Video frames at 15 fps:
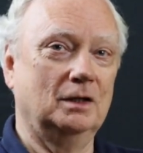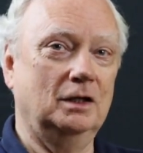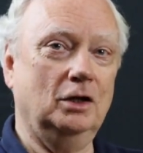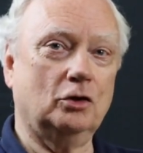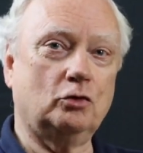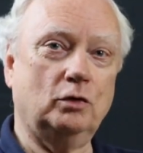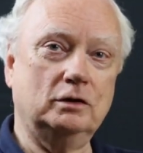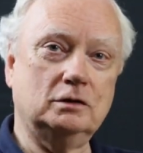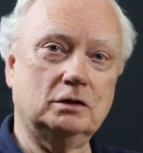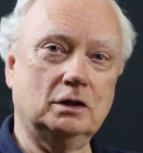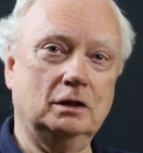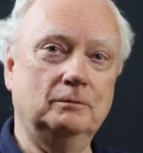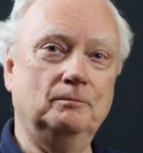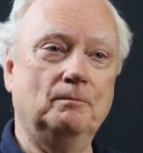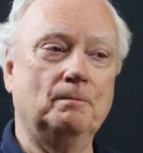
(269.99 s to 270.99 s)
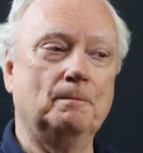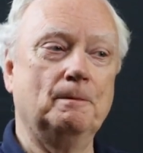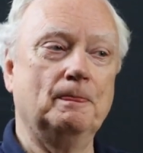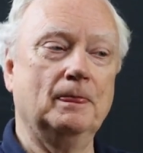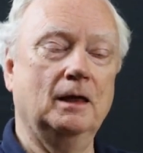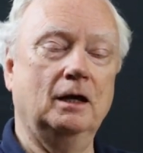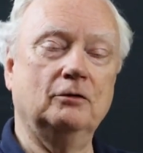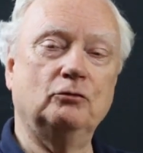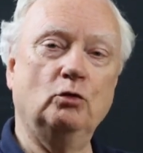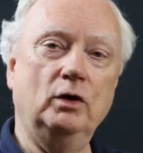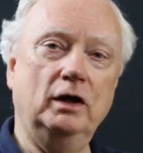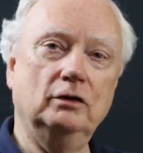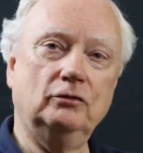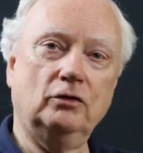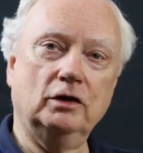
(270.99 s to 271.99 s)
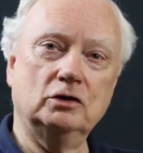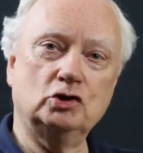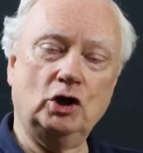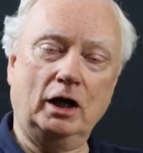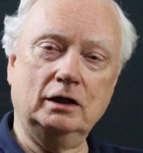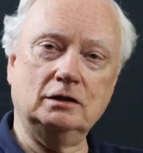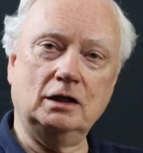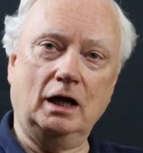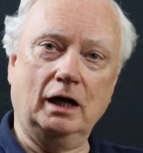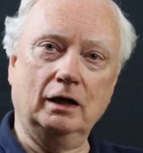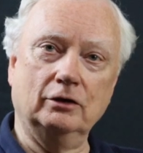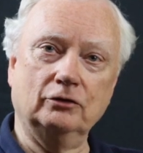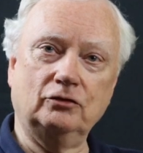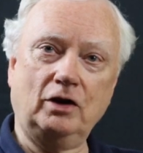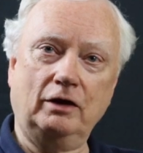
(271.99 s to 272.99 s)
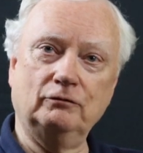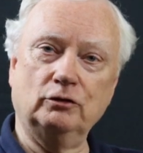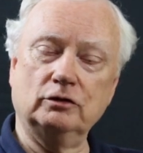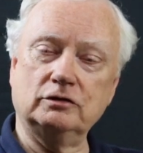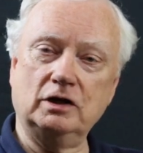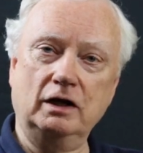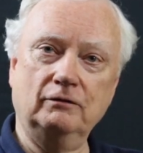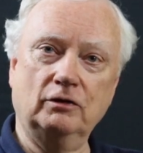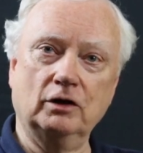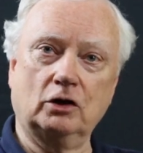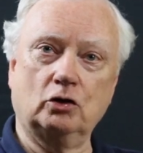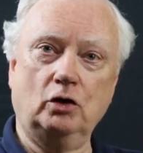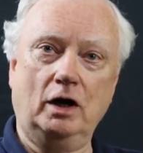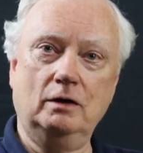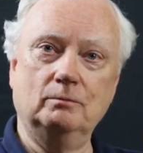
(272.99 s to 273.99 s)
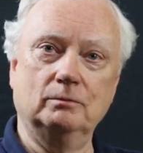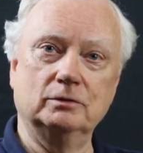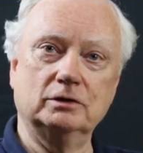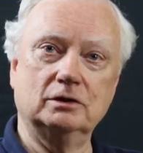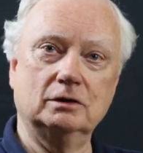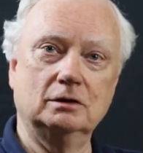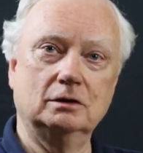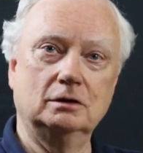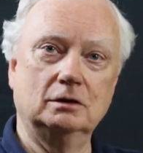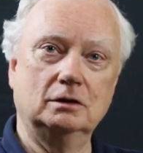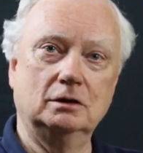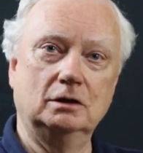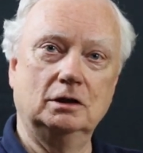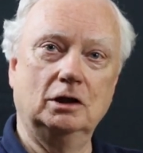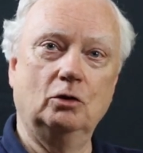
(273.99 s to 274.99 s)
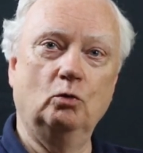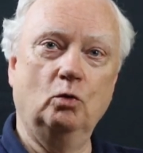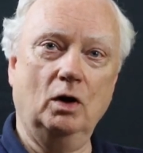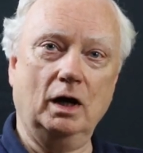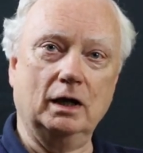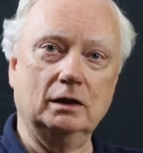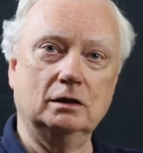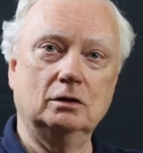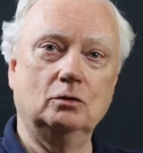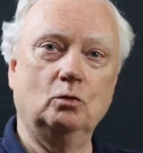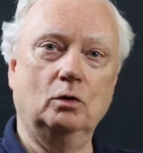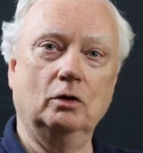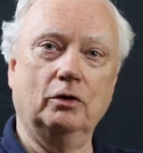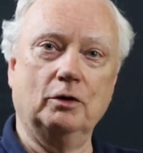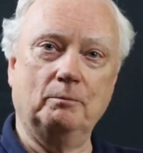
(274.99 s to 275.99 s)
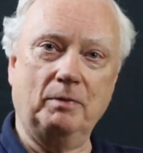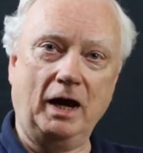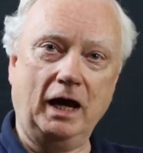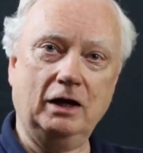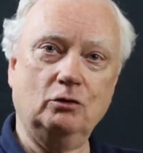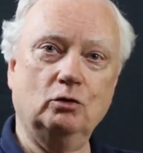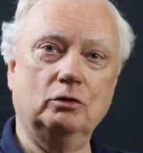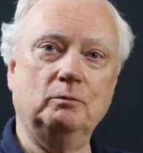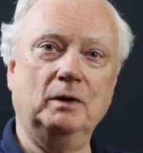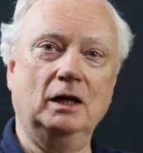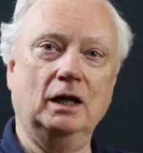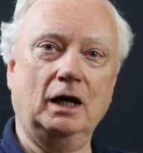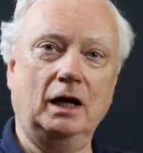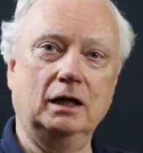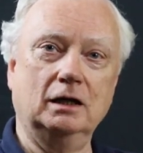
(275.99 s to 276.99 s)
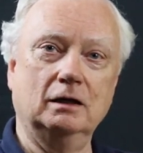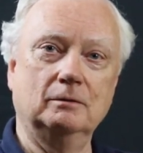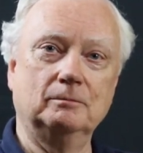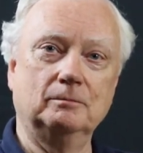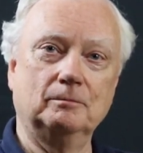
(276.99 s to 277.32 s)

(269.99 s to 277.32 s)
Dear Christian, if we as the Gentiles have received the crumbs, what will the banquet be like?